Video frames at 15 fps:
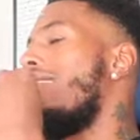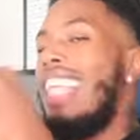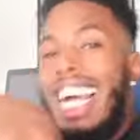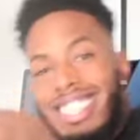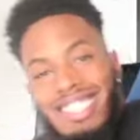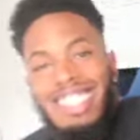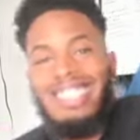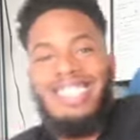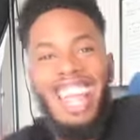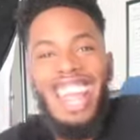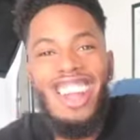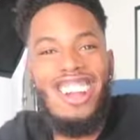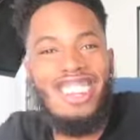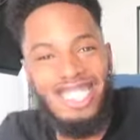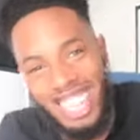That's the
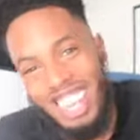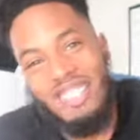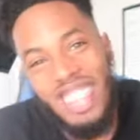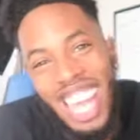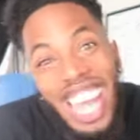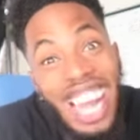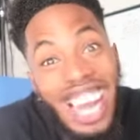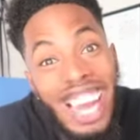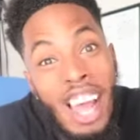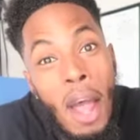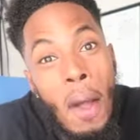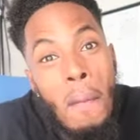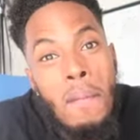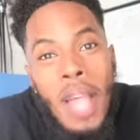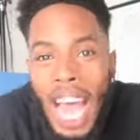stare, you see what I'm
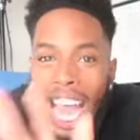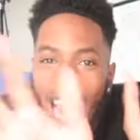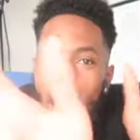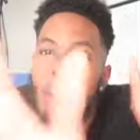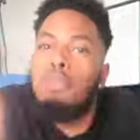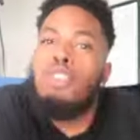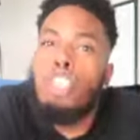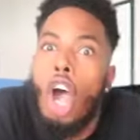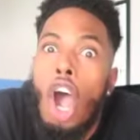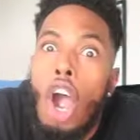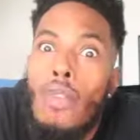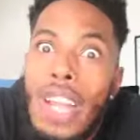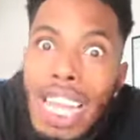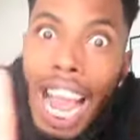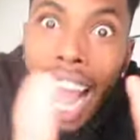saying? I'm
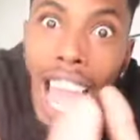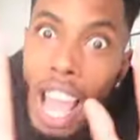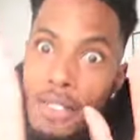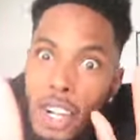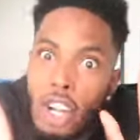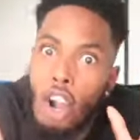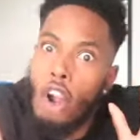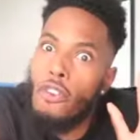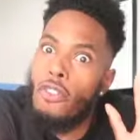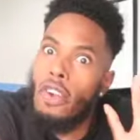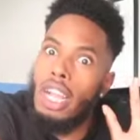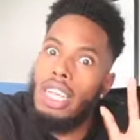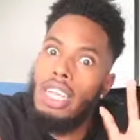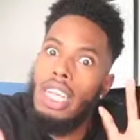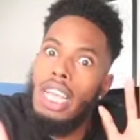sorry, I have a
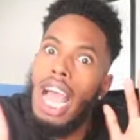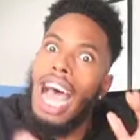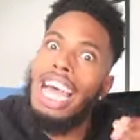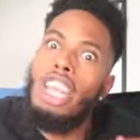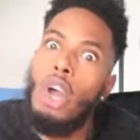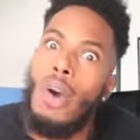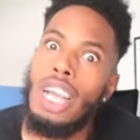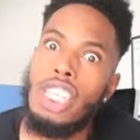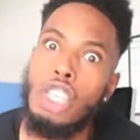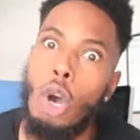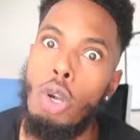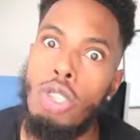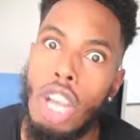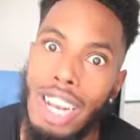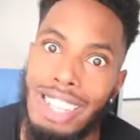girlfriend. I know I
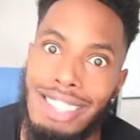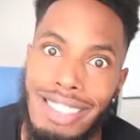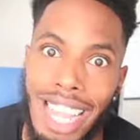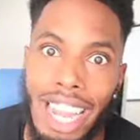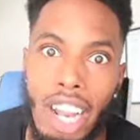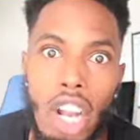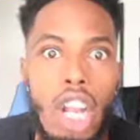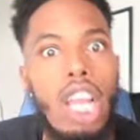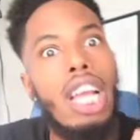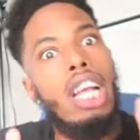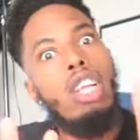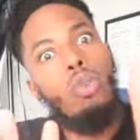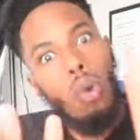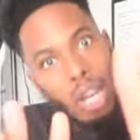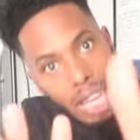showed y'all the stare.
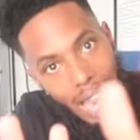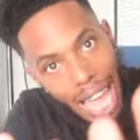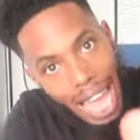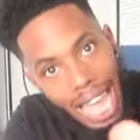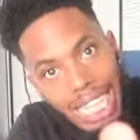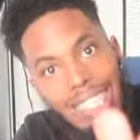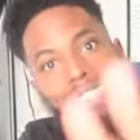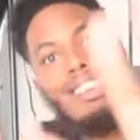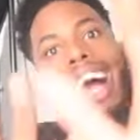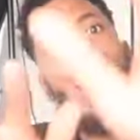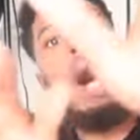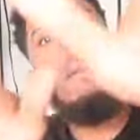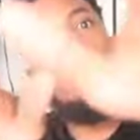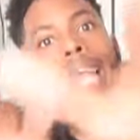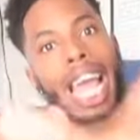Relax,
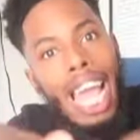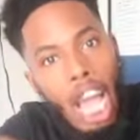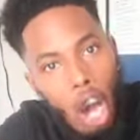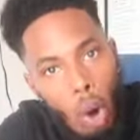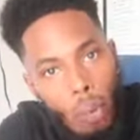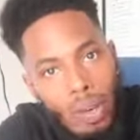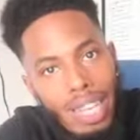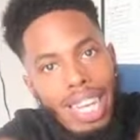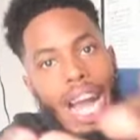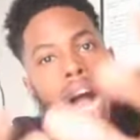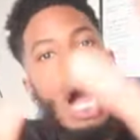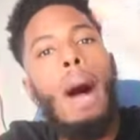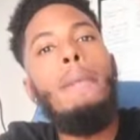calm down. I